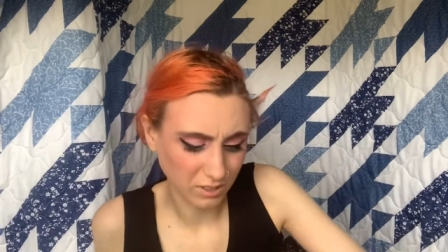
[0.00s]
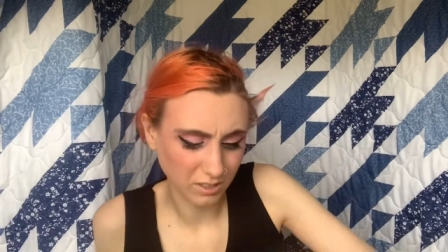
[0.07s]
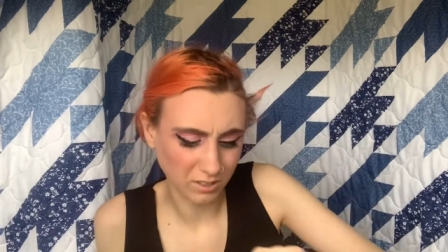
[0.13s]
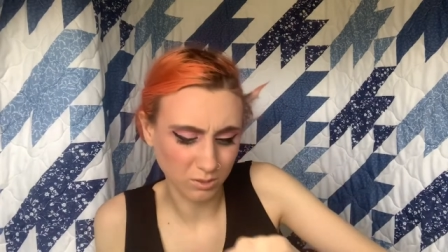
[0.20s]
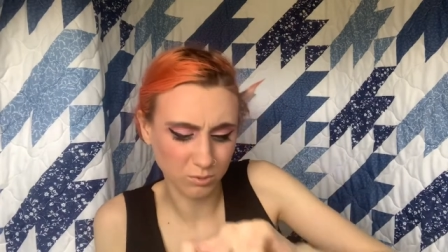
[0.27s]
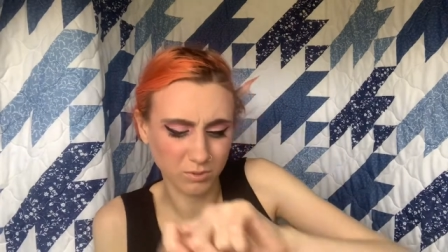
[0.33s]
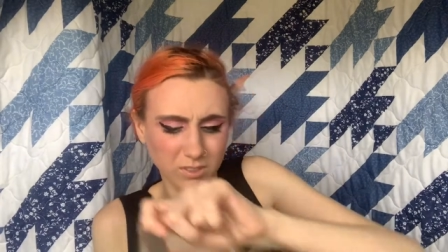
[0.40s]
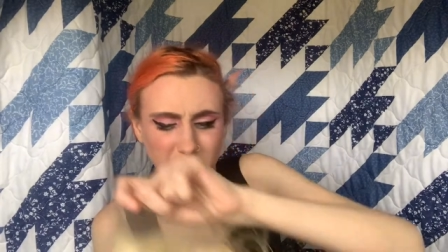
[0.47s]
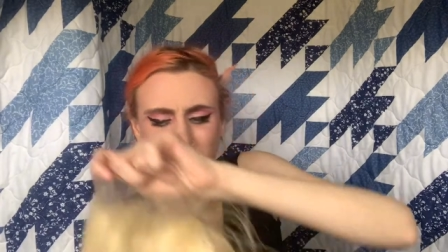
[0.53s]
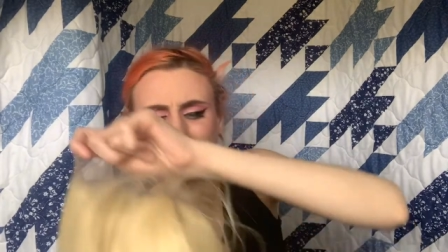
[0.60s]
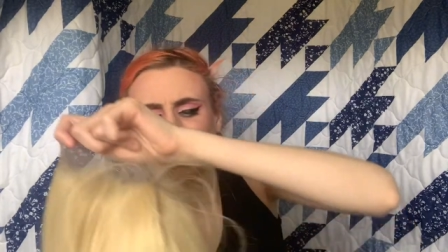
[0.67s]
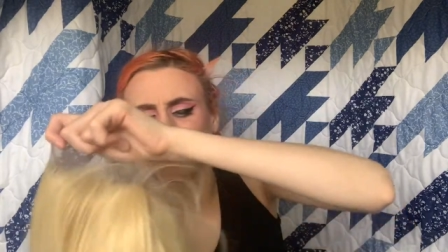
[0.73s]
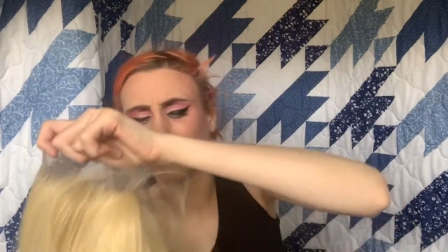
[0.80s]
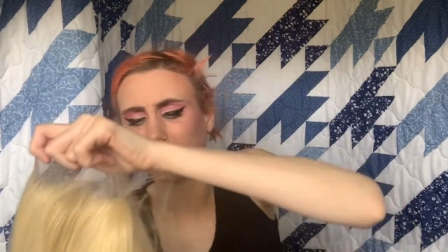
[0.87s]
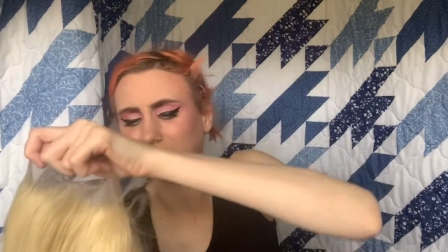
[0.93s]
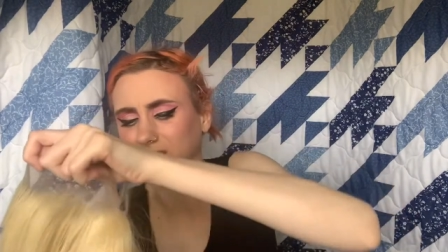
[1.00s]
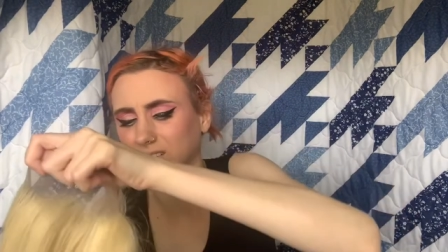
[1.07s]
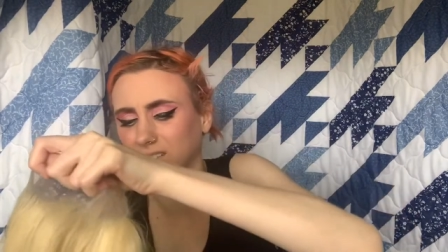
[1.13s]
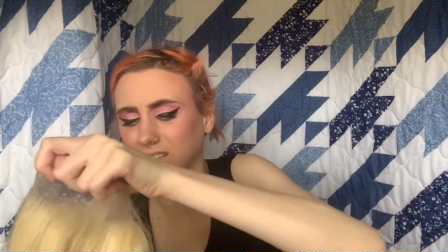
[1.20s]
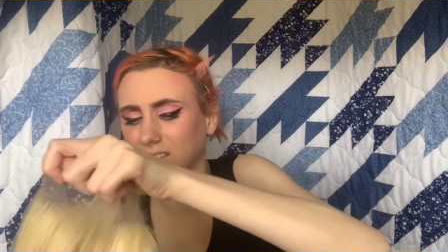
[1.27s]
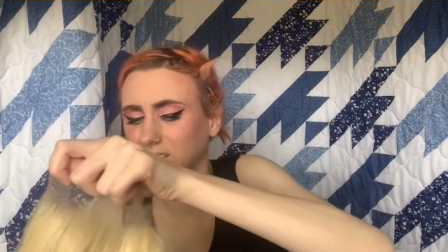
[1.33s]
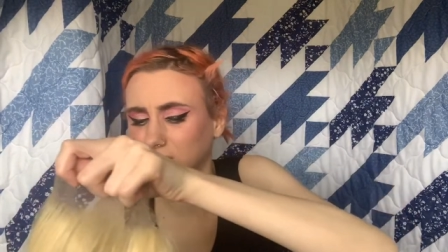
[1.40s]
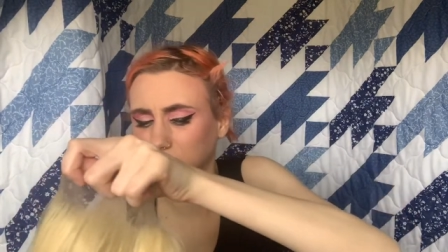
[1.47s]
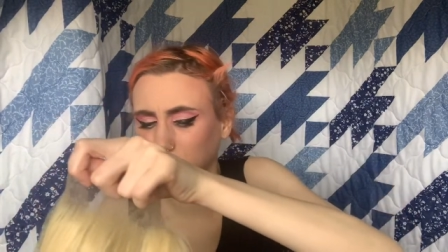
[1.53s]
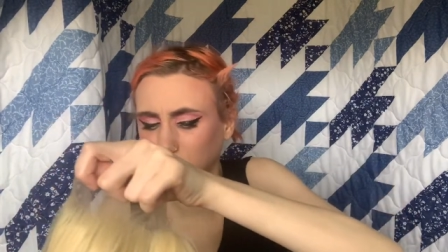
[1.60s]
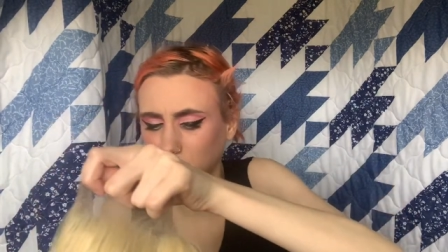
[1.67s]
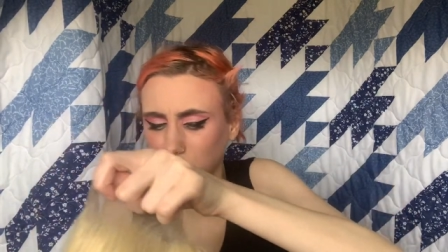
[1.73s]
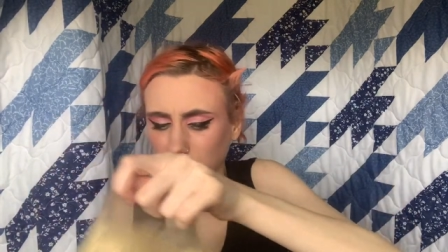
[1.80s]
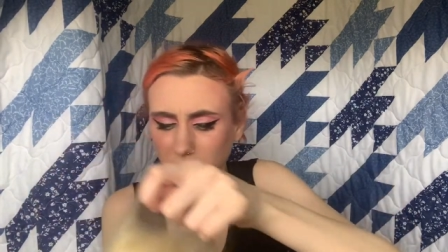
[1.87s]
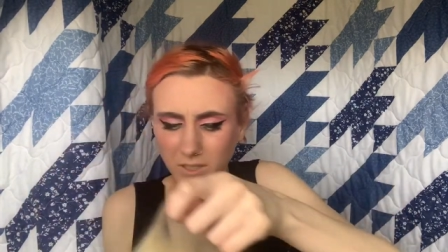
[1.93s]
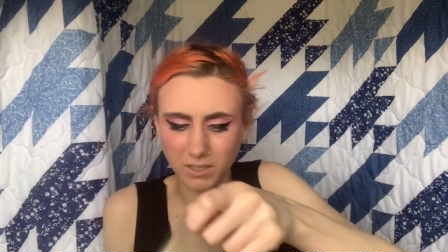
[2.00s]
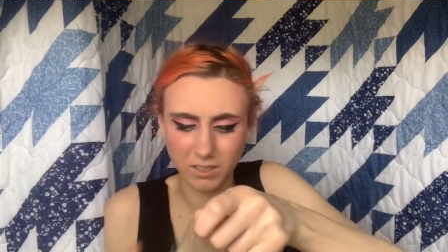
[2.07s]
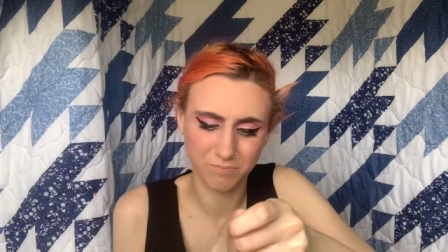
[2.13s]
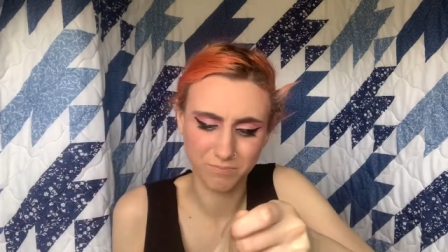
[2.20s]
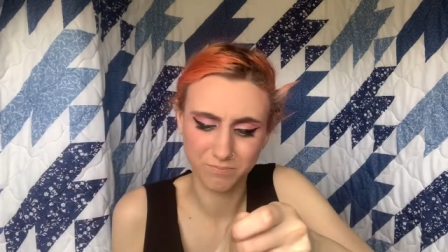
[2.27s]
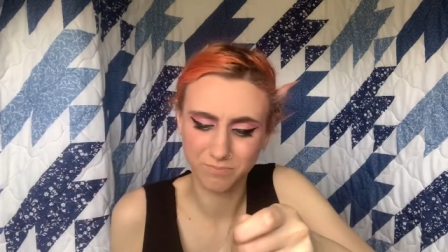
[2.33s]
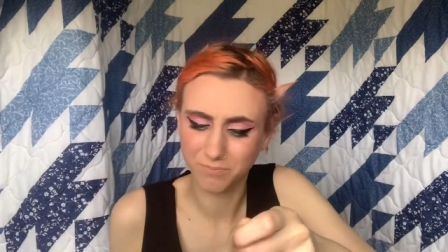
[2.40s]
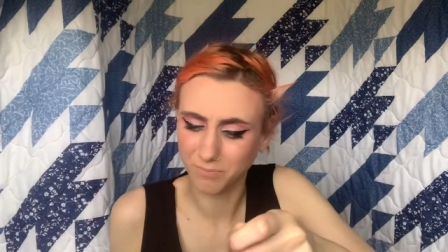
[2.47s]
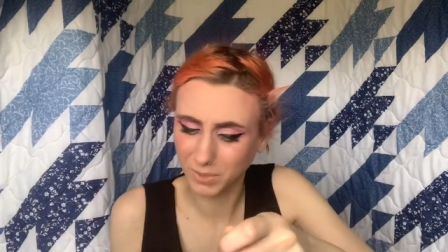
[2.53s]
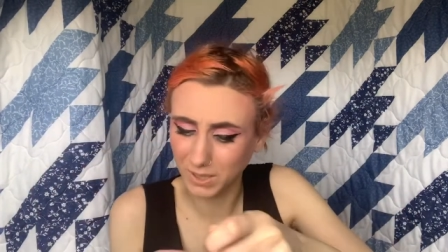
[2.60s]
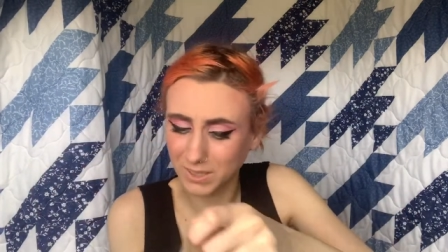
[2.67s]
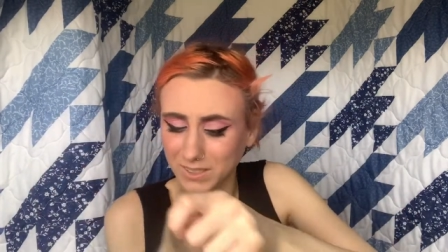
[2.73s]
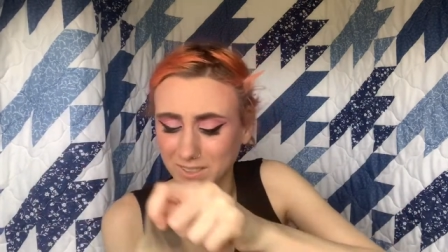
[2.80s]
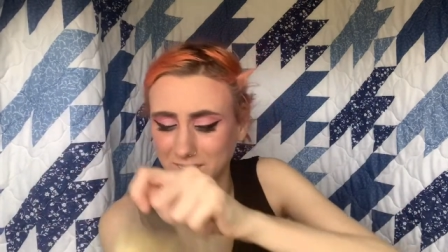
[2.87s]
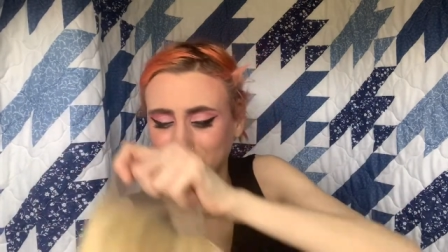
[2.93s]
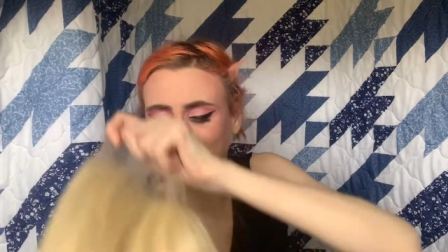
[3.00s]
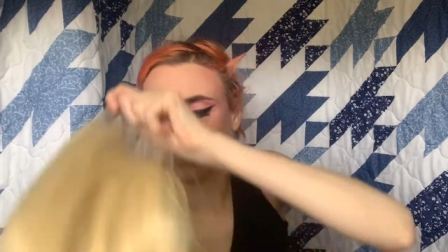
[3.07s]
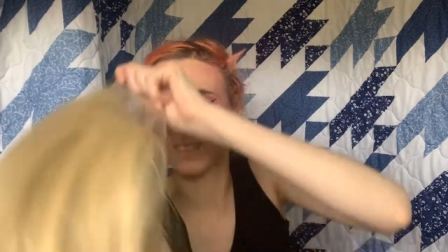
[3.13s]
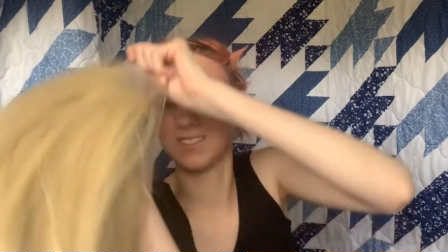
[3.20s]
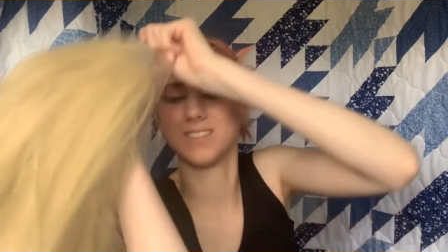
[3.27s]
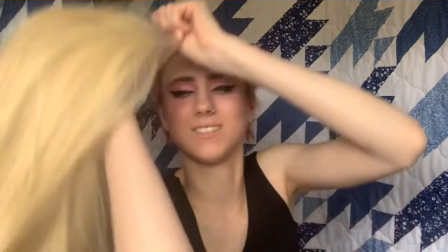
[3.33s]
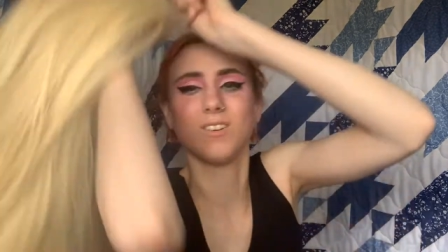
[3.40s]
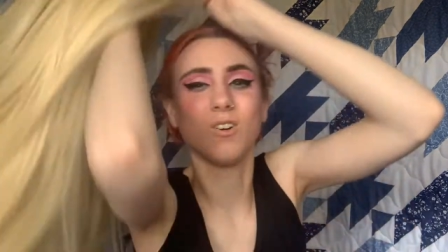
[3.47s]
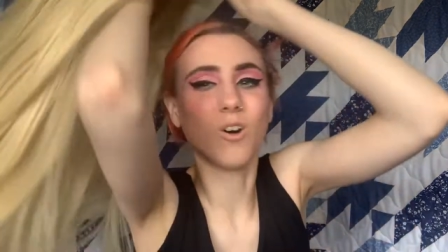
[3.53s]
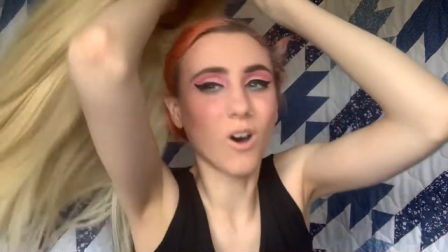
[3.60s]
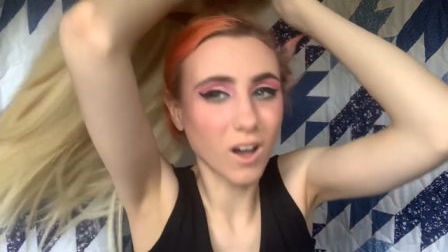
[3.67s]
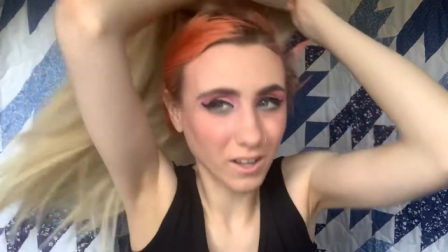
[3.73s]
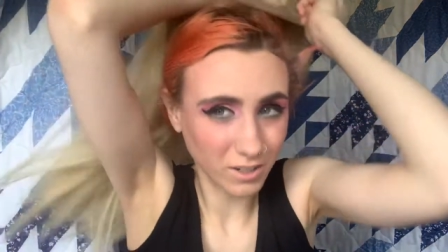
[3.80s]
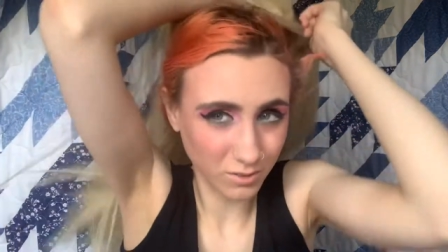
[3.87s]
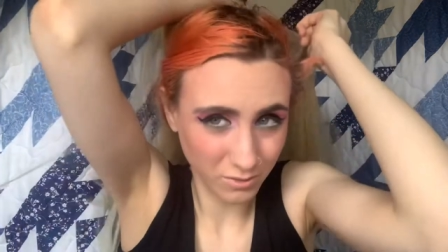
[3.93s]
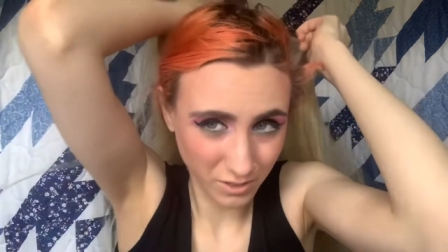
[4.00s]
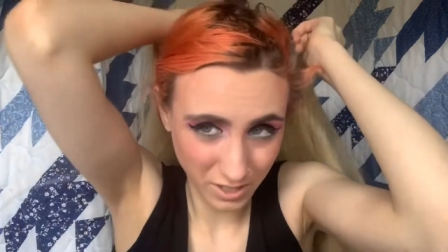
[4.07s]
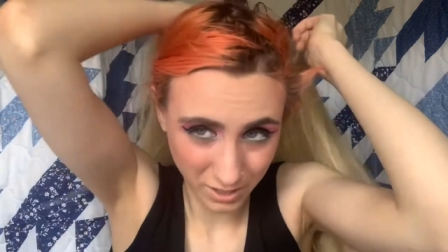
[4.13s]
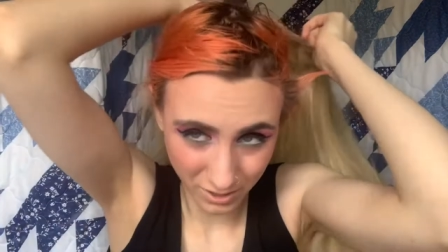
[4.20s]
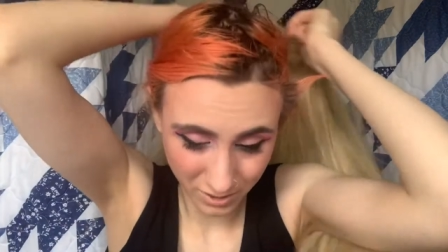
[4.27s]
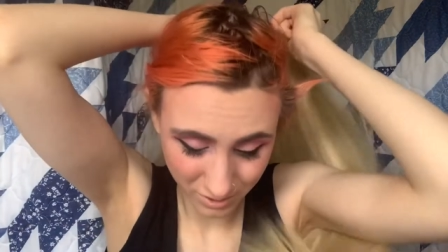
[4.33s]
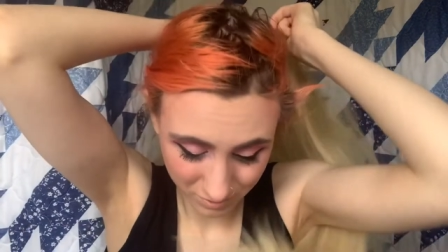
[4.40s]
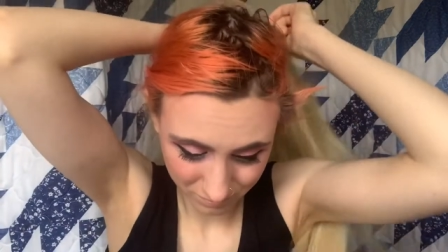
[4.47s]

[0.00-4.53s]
this one does have a slight smell to it, but this, this is a lot of hair.